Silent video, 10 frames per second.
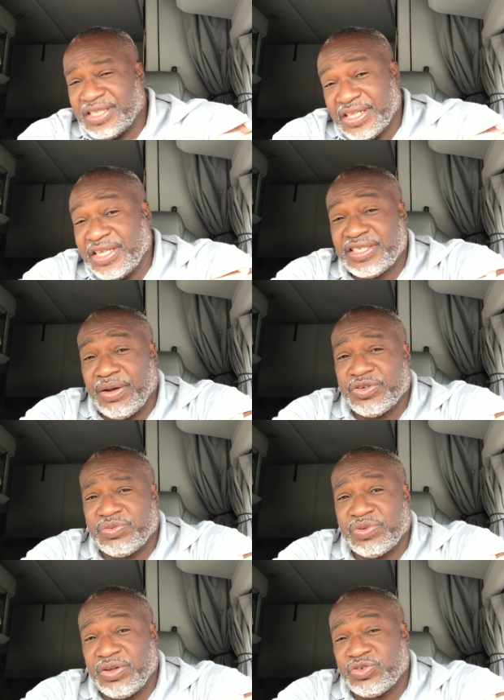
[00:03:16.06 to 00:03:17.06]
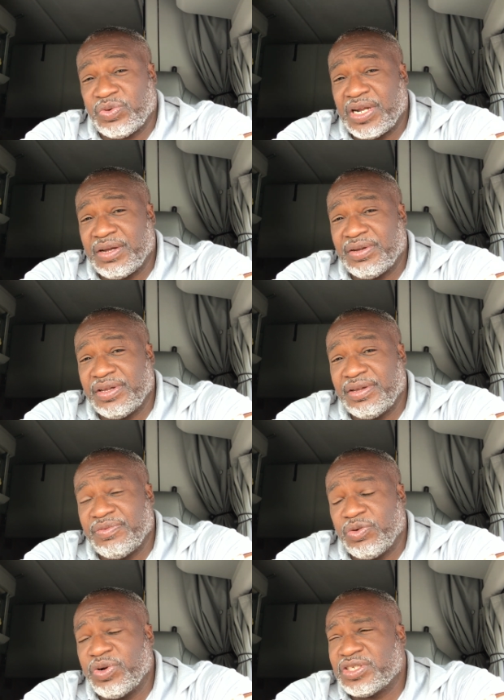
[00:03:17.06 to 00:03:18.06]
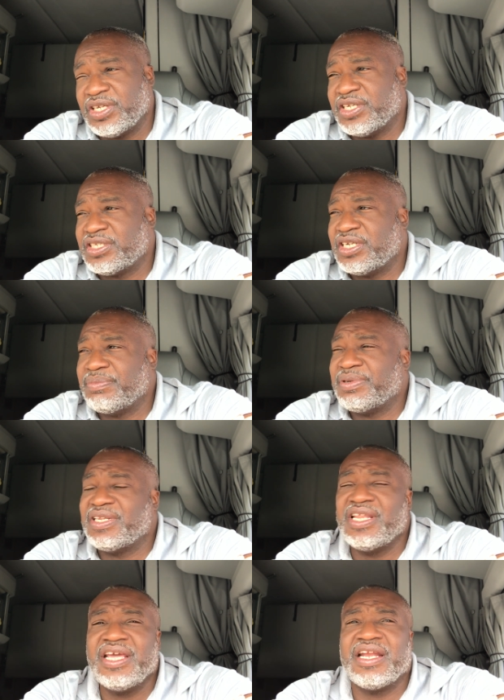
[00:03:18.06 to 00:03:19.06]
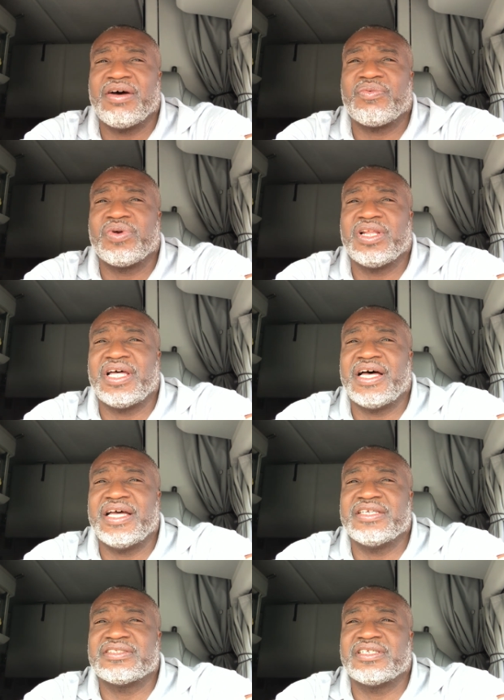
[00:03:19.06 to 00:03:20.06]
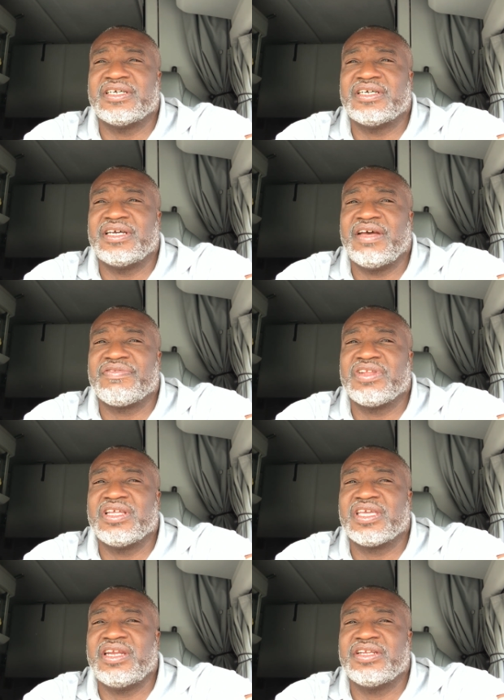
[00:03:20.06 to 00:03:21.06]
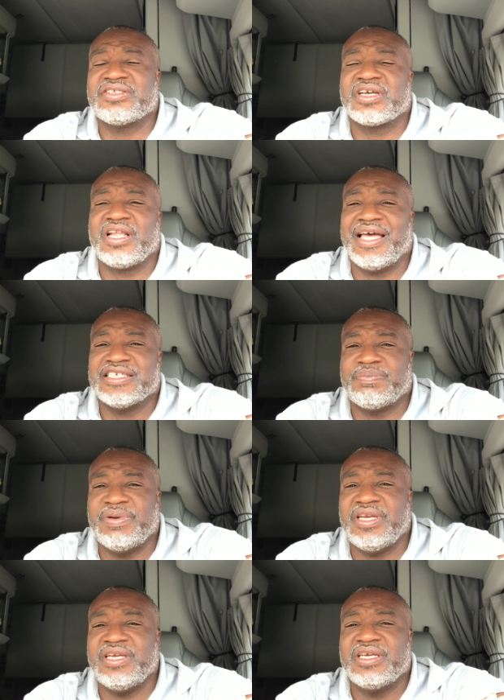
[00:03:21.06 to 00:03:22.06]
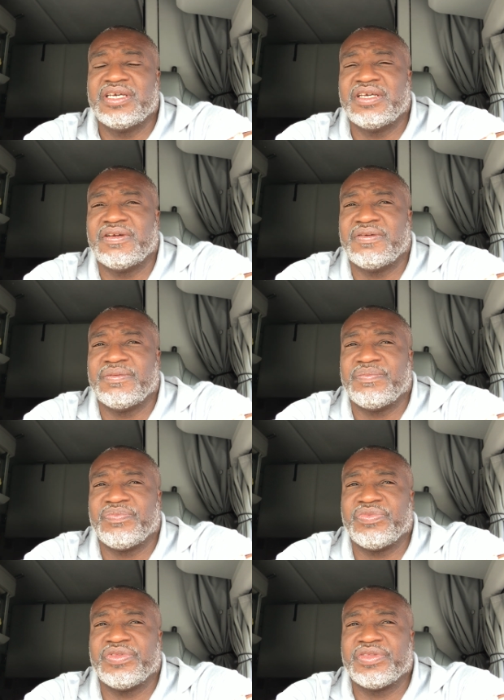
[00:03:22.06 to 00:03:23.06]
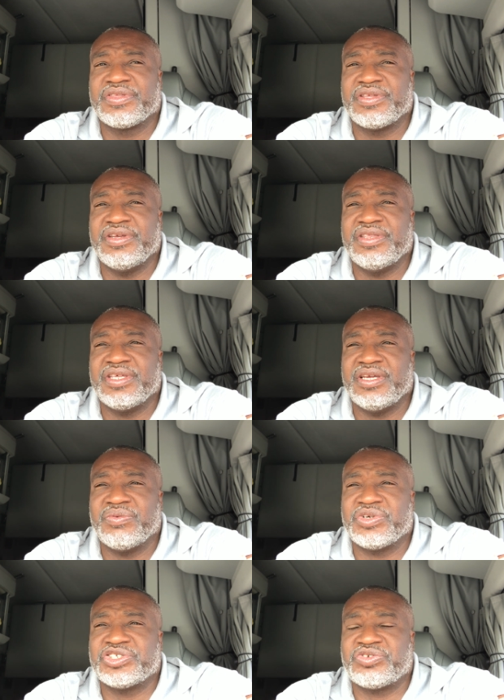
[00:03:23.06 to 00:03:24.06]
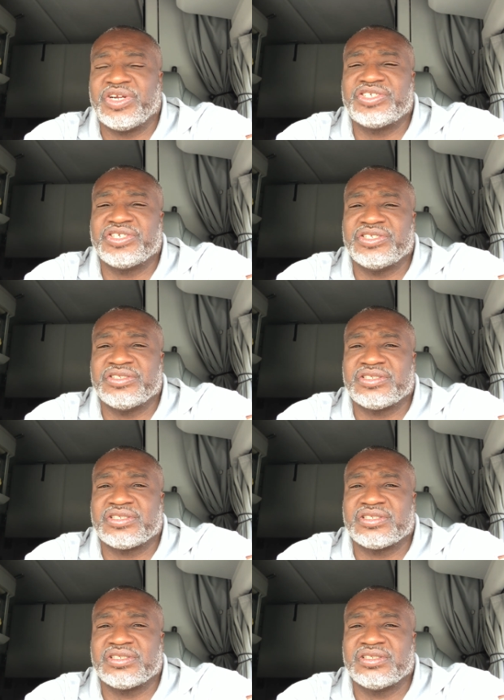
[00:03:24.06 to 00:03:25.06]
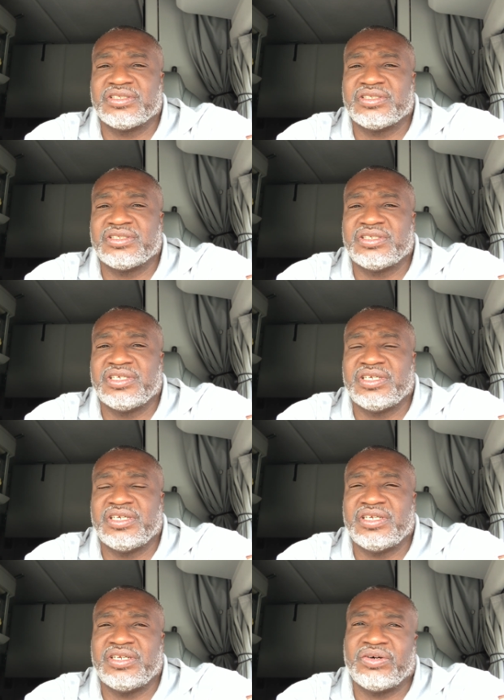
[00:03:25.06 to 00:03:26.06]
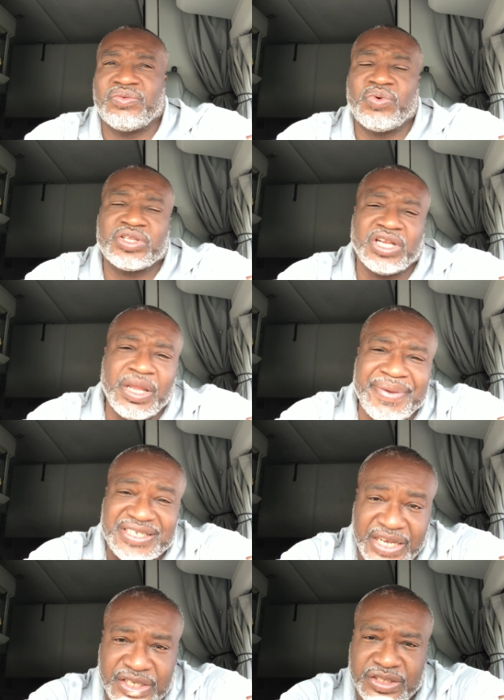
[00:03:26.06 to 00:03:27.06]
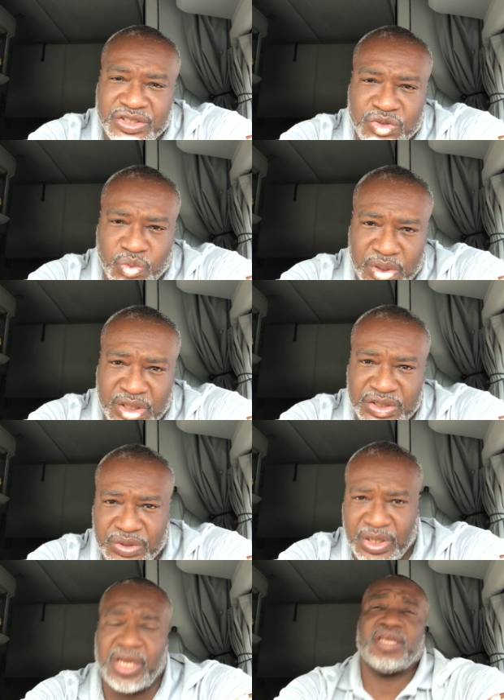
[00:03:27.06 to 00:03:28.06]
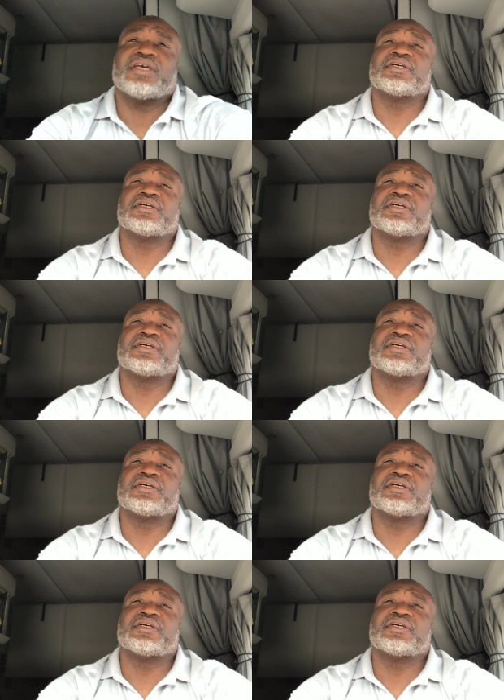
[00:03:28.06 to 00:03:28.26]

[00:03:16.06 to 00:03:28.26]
at least that was what I originally intended, but then I realized after looking into Class B, the restrictions, you know, what the limitations was. Okay,